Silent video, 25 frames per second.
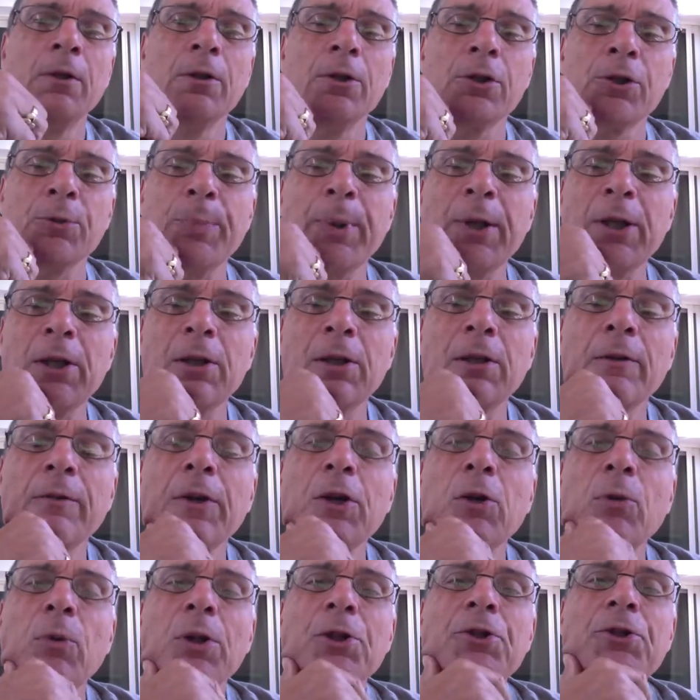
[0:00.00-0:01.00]
Speaking of a
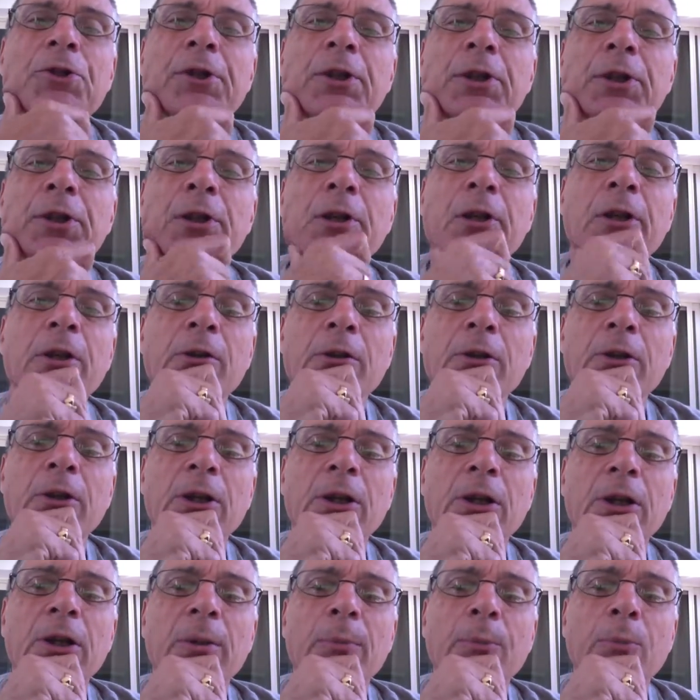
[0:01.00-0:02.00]
questionnaire,
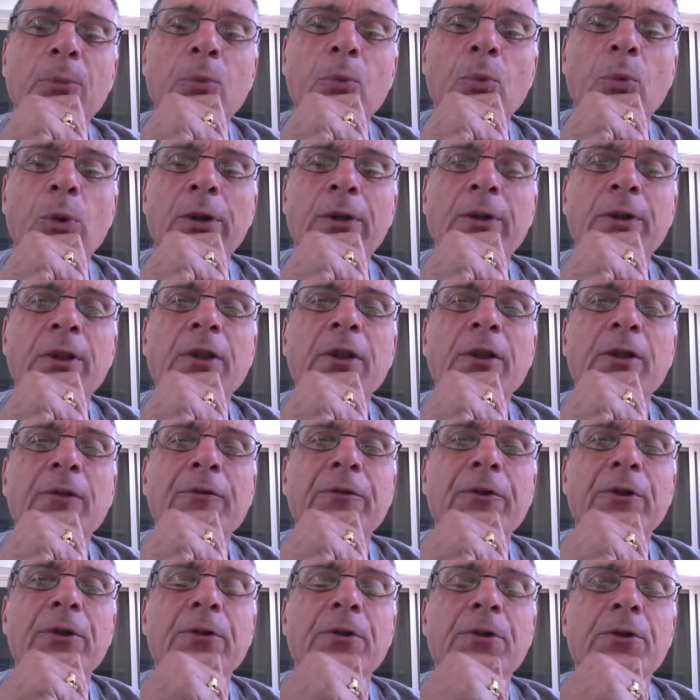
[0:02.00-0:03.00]
one of the
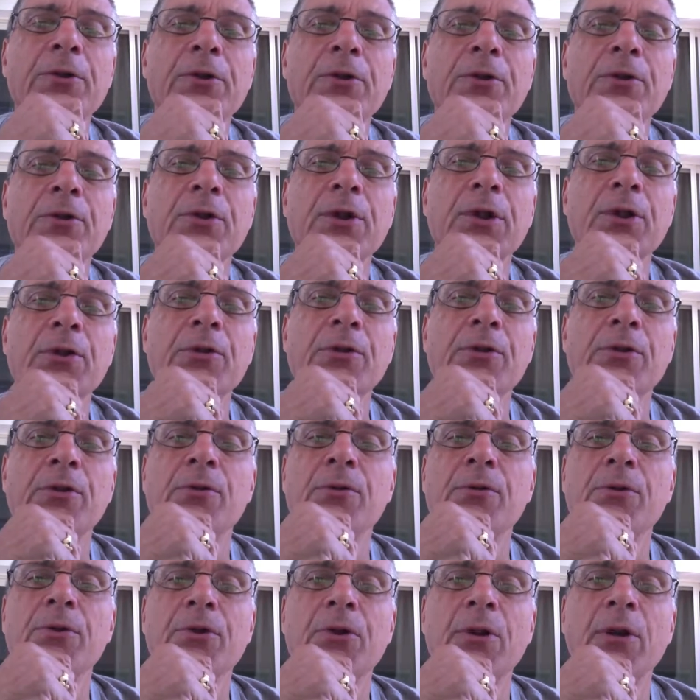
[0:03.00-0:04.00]
confusions that
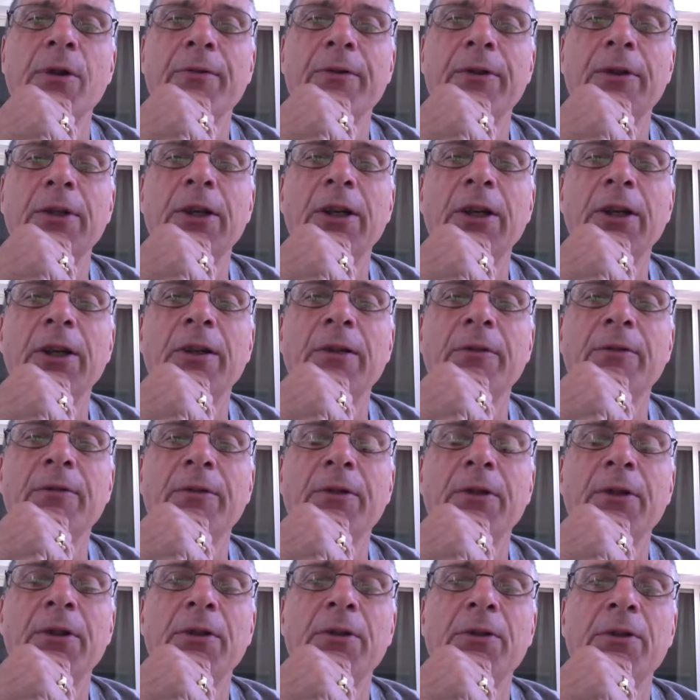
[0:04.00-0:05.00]
students often have
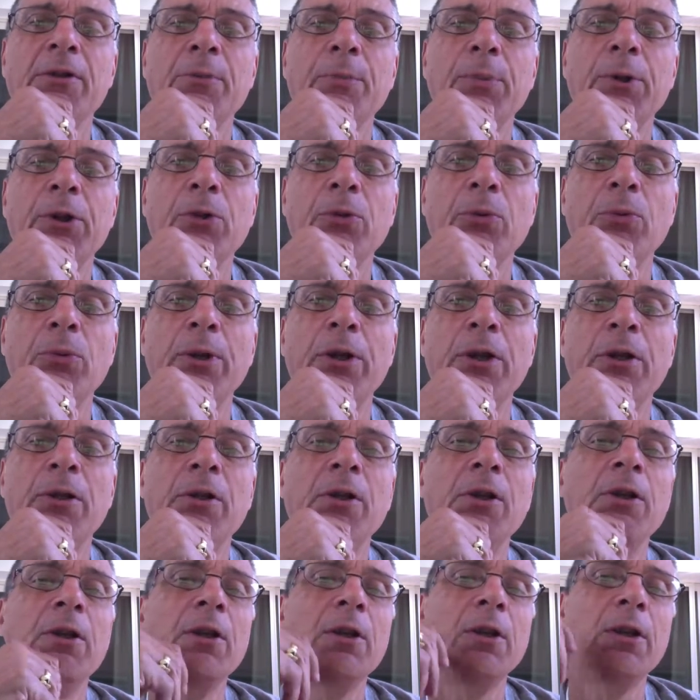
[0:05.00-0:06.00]
is
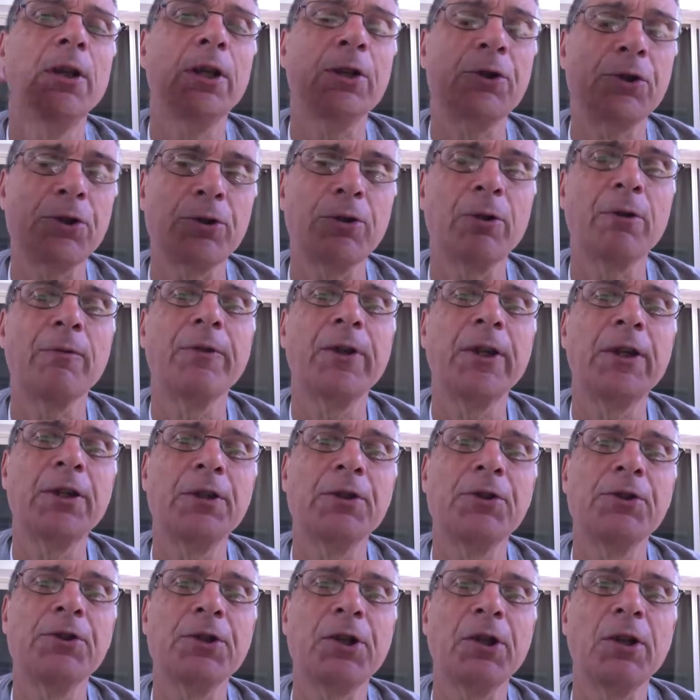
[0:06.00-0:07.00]
between a survey
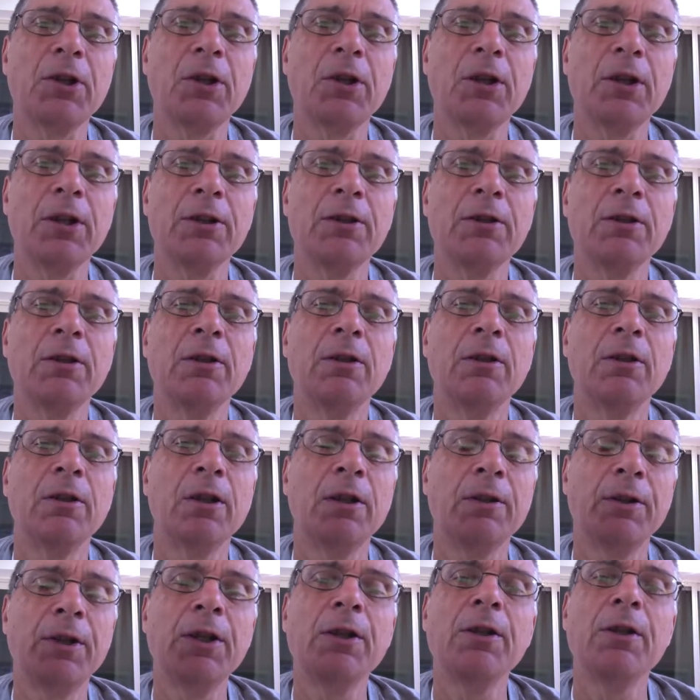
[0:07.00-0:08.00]
design
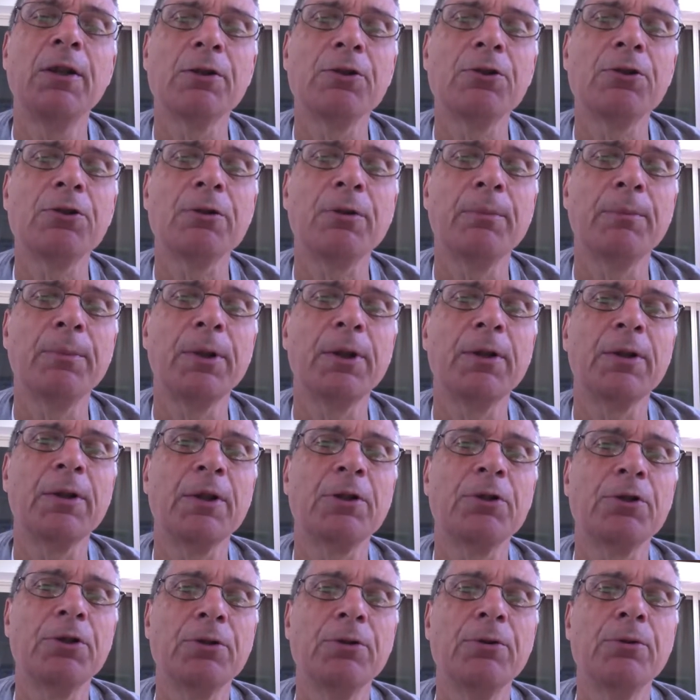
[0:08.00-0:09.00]
and the instrument
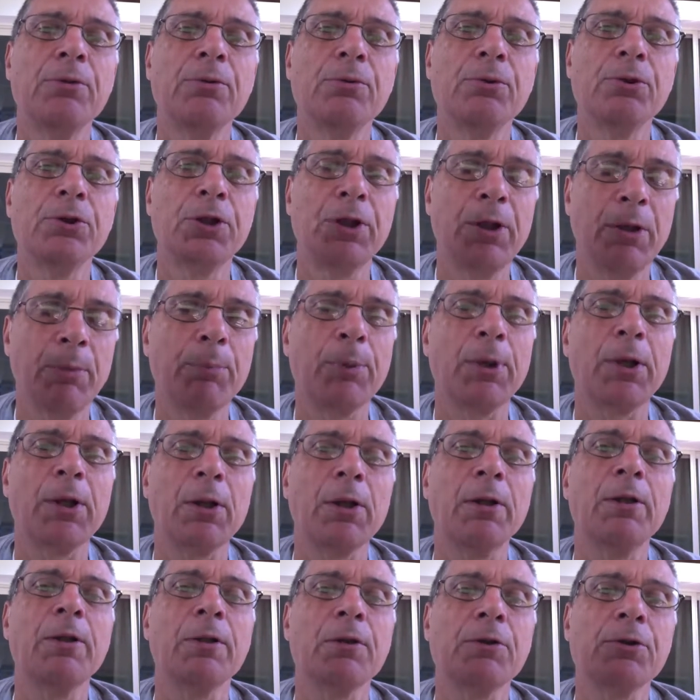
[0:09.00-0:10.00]
that's used
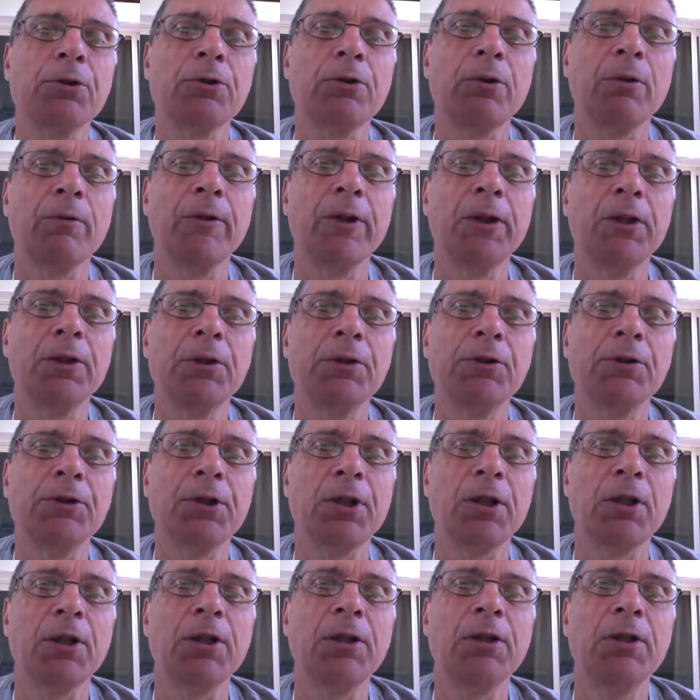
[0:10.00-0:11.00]
typically in a survey
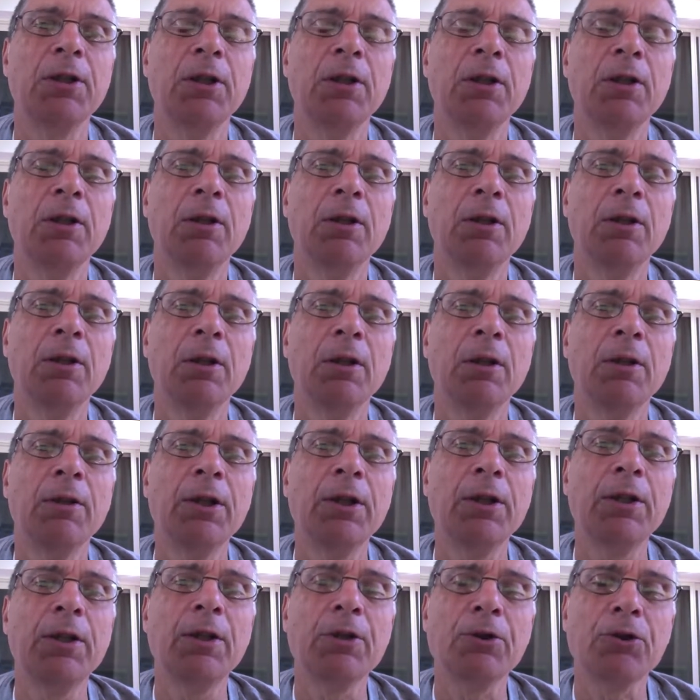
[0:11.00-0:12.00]
design.
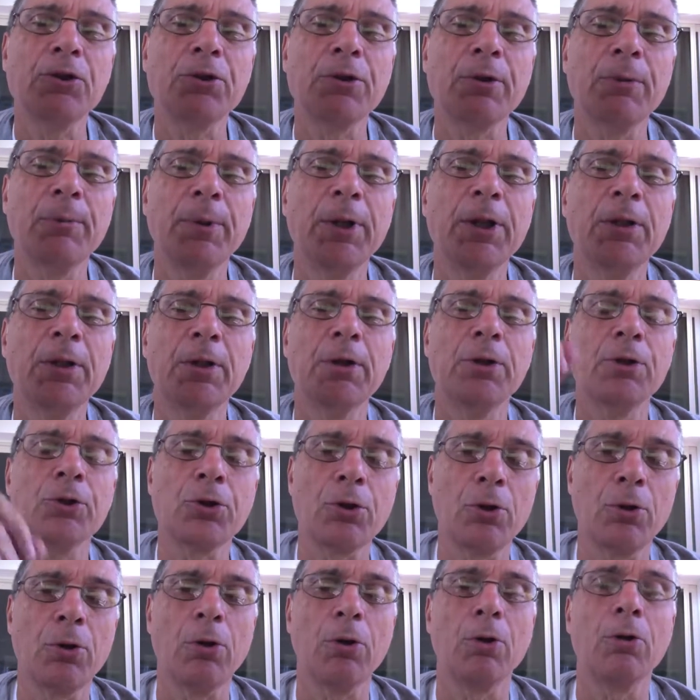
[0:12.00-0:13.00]
The instrument is
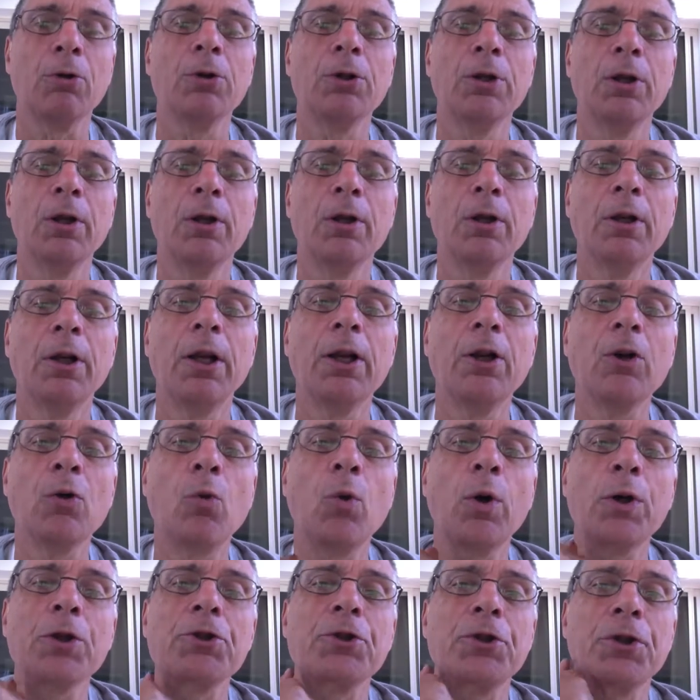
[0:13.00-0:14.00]
called a
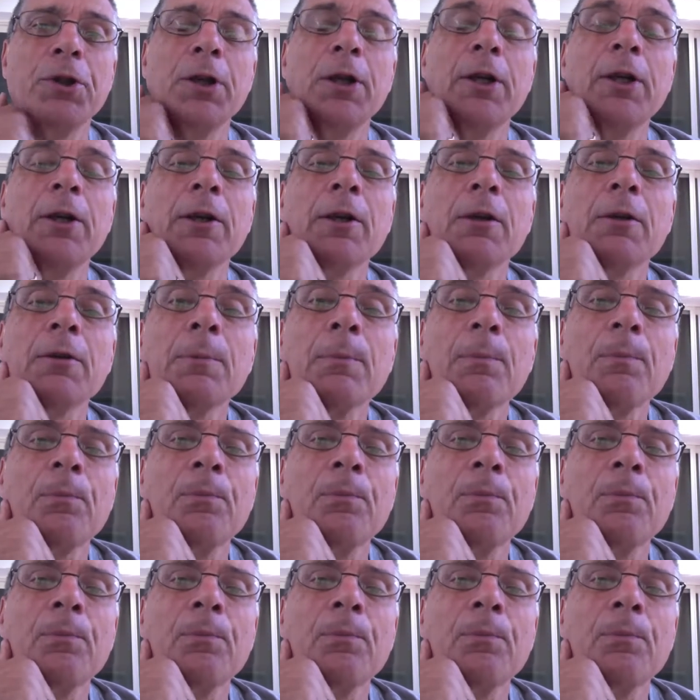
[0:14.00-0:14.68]
questionnaire.